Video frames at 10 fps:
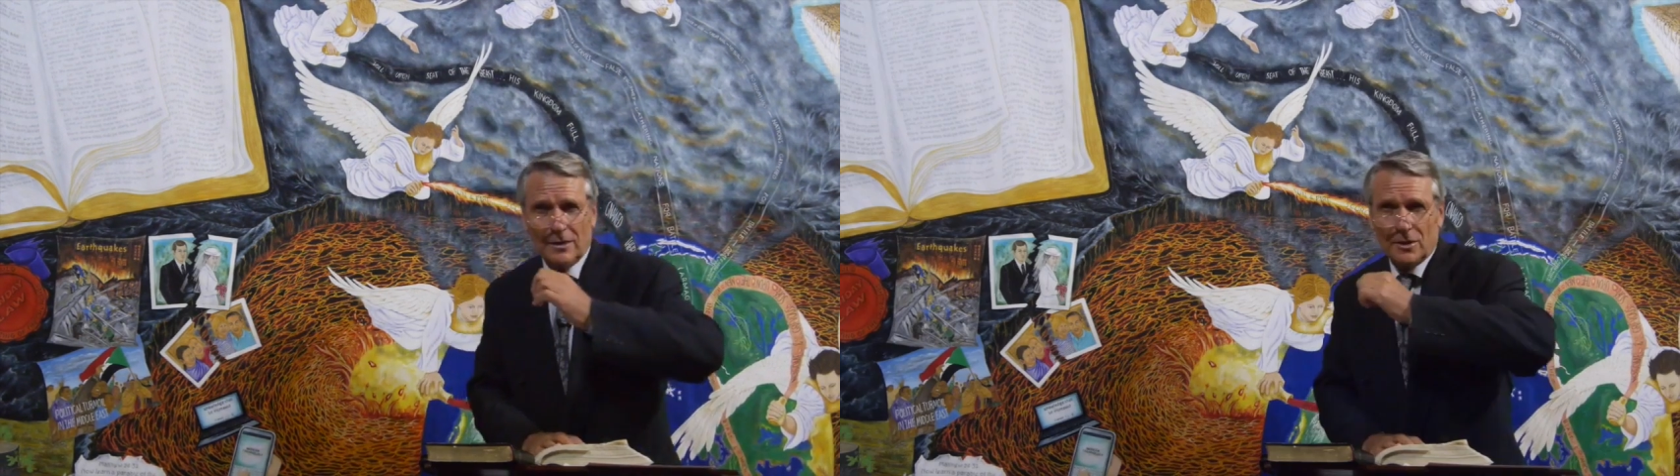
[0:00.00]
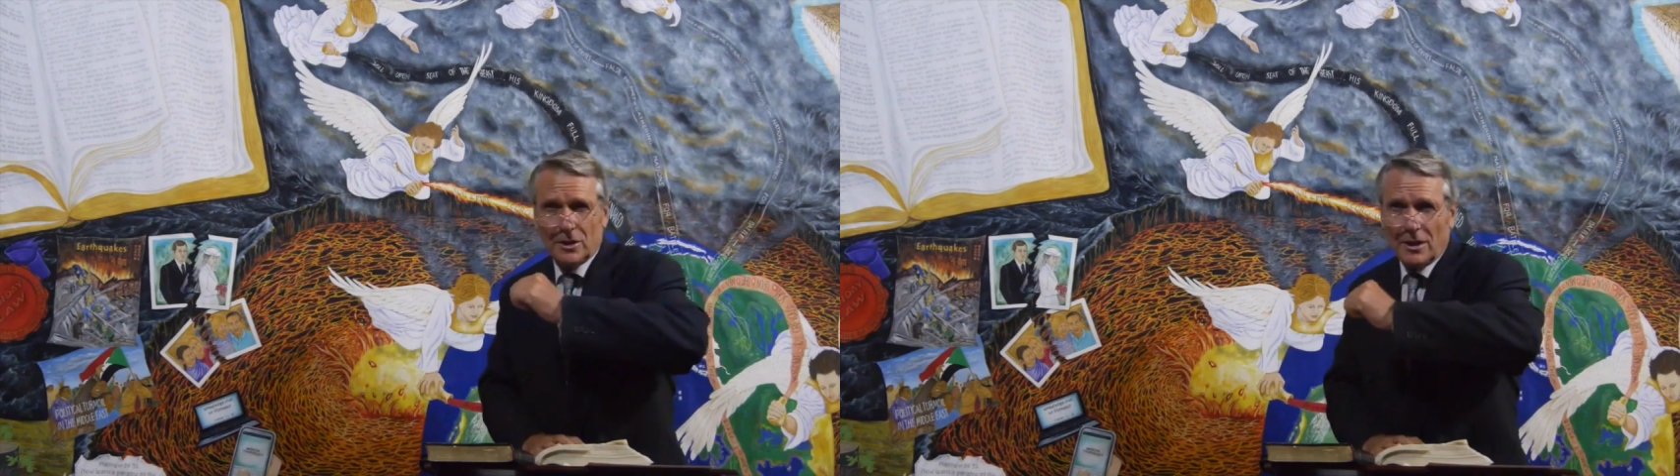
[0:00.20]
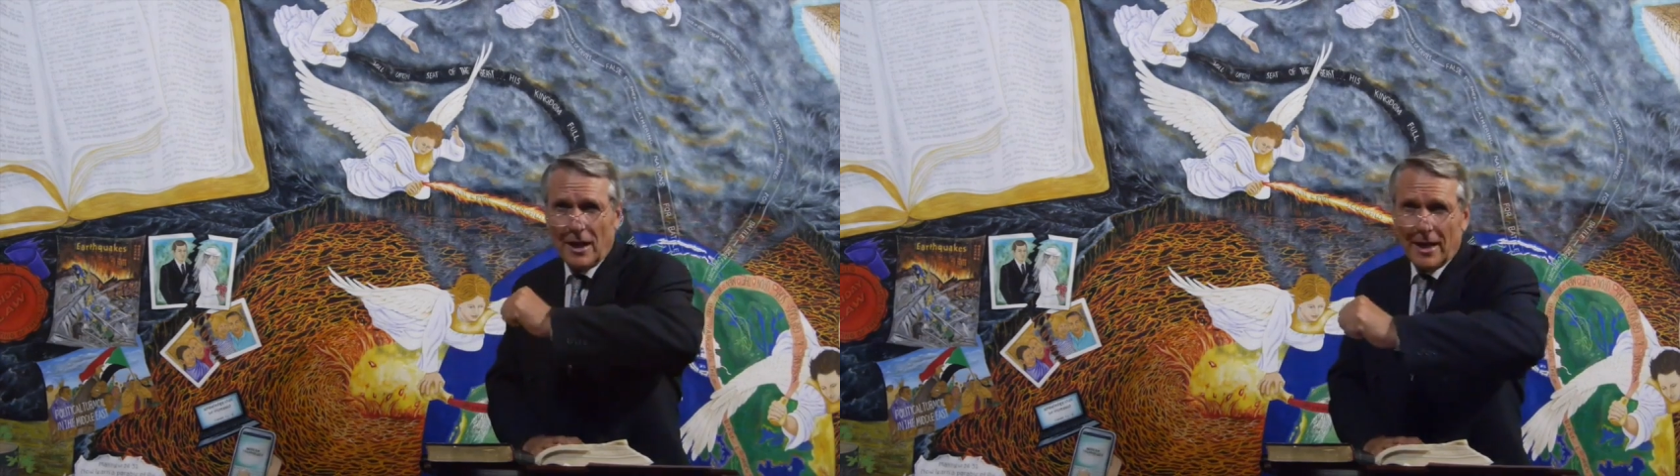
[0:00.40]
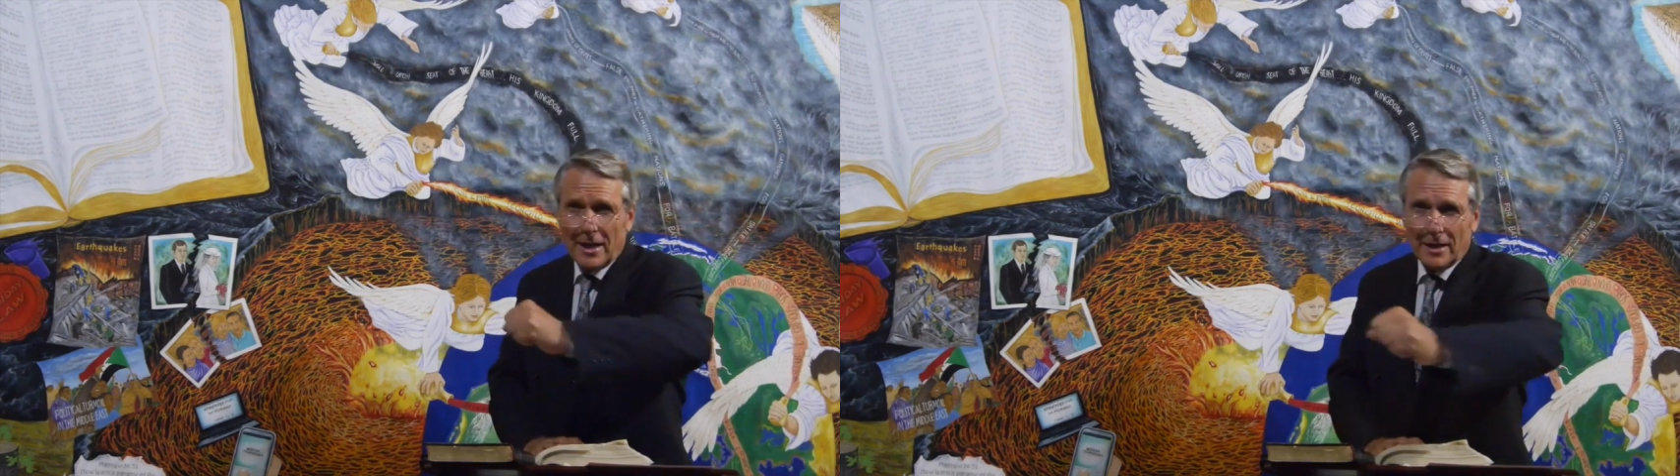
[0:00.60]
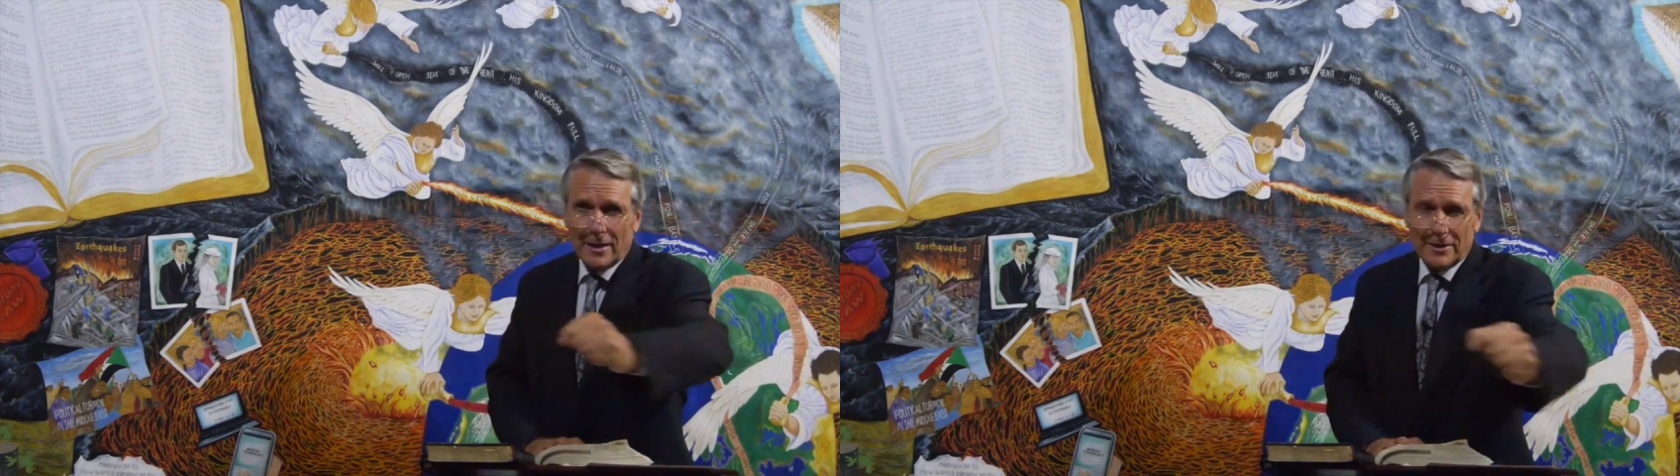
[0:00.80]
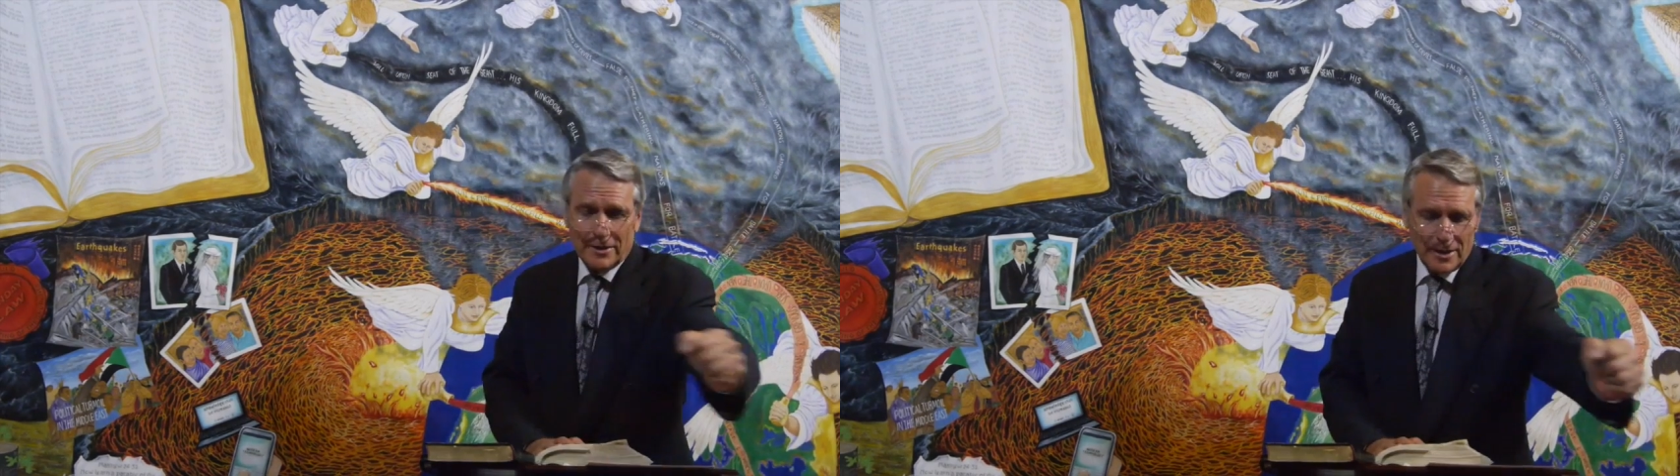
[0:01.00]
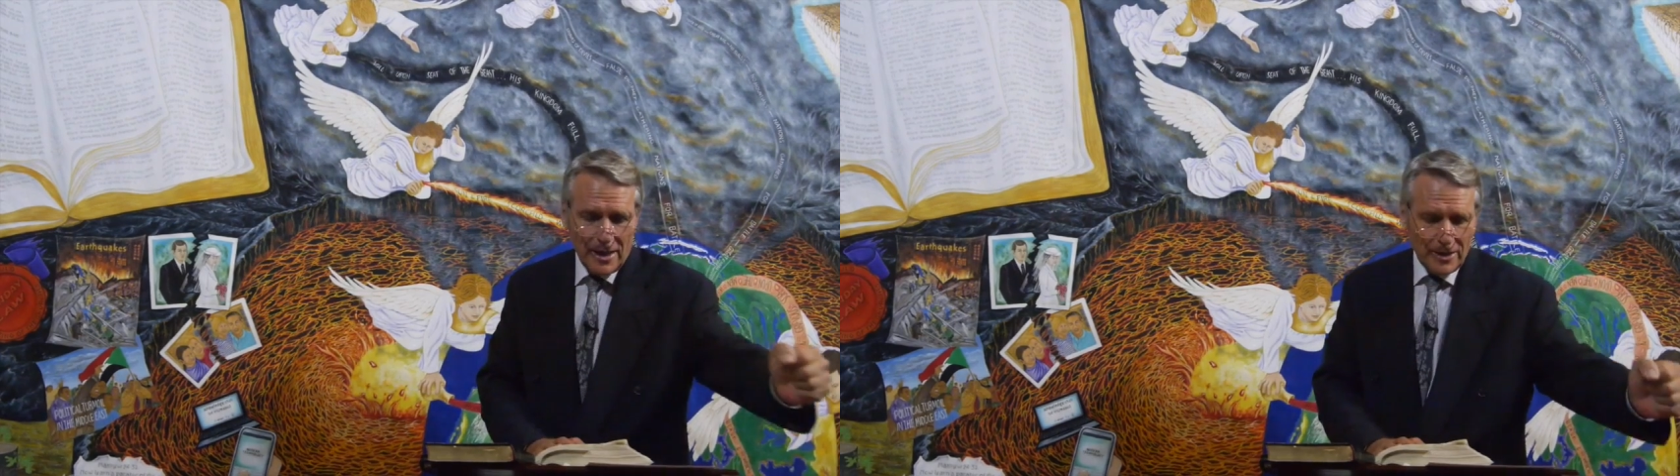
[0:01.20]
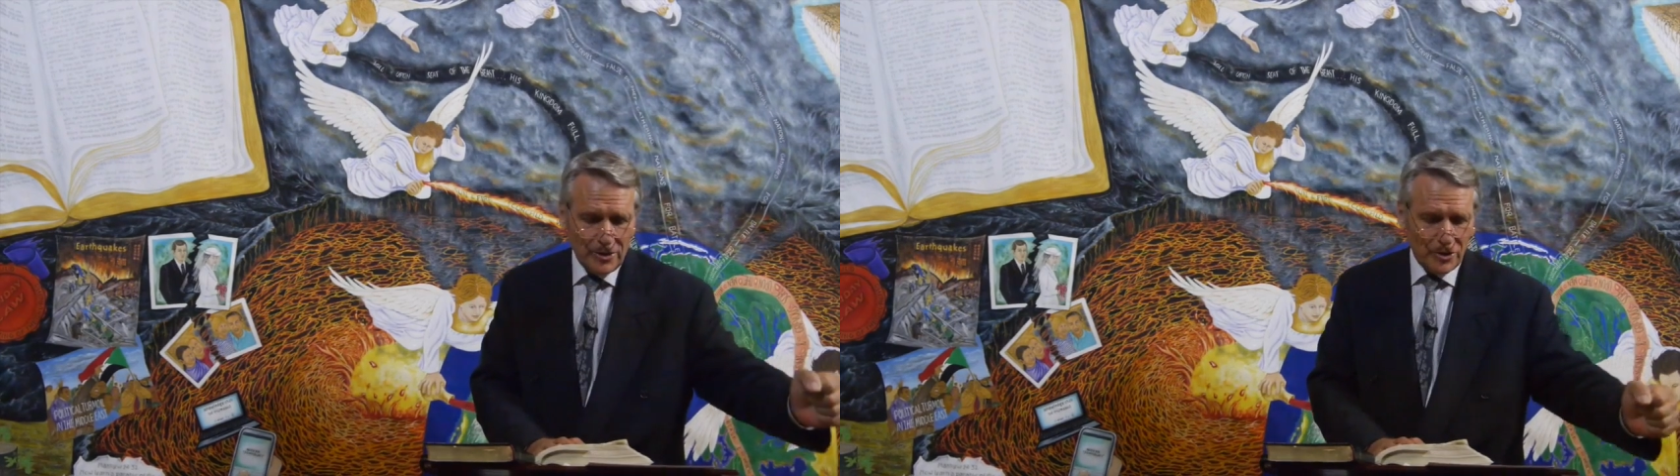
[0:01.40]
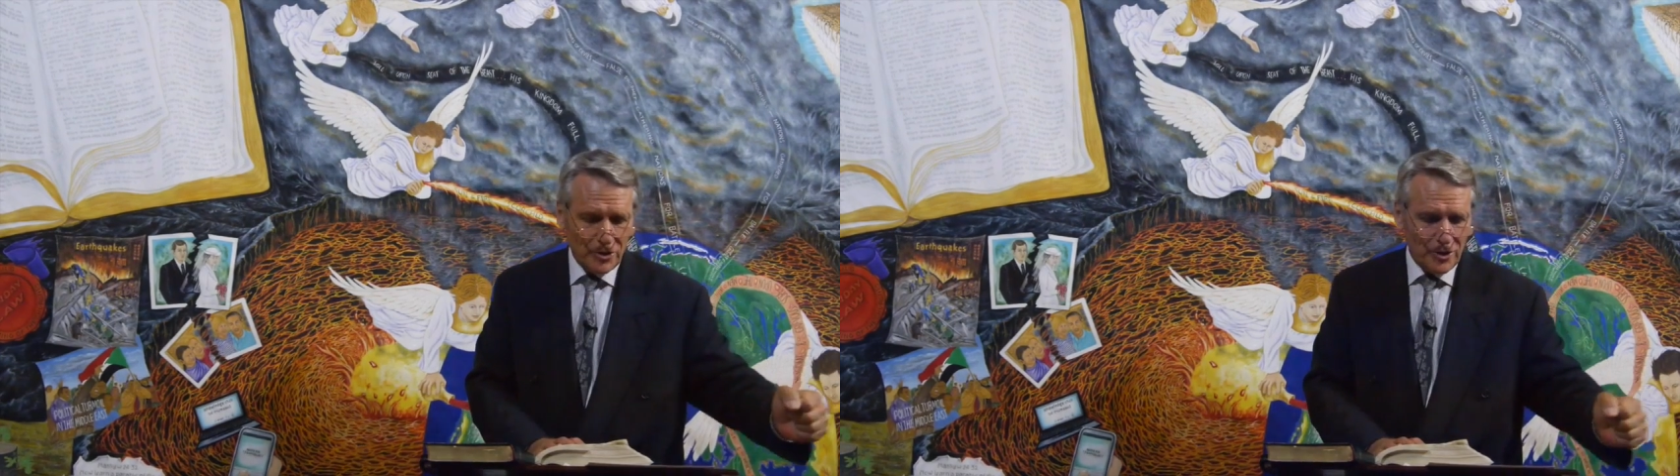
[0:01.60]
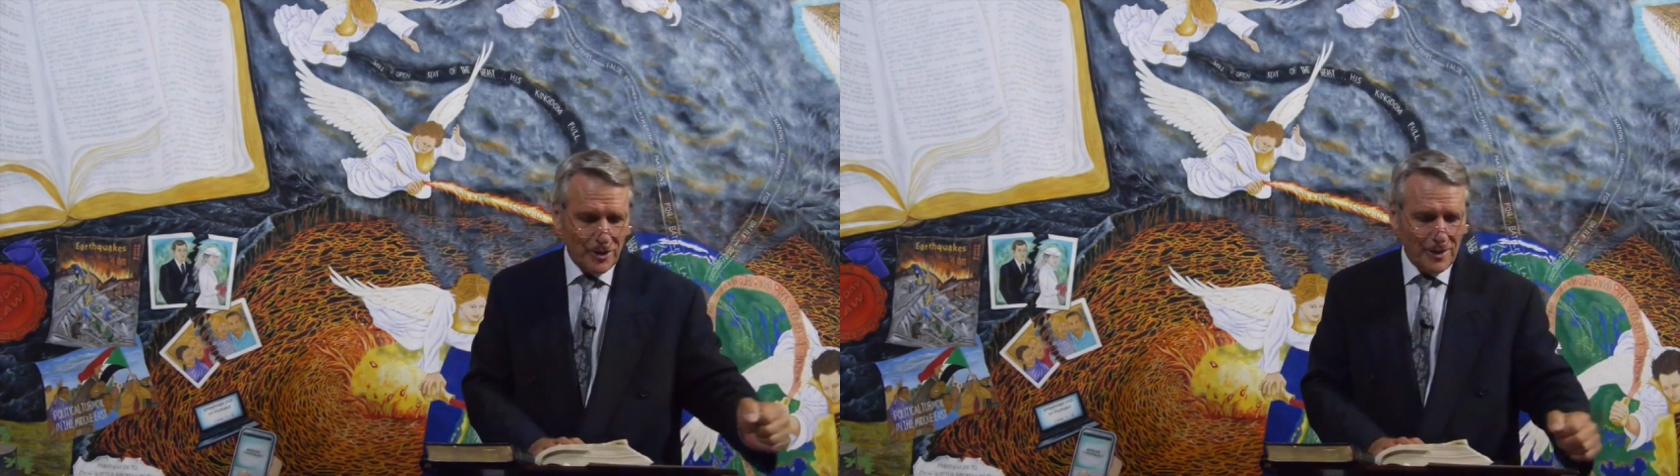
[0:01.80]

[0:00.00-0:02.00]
slaying as such,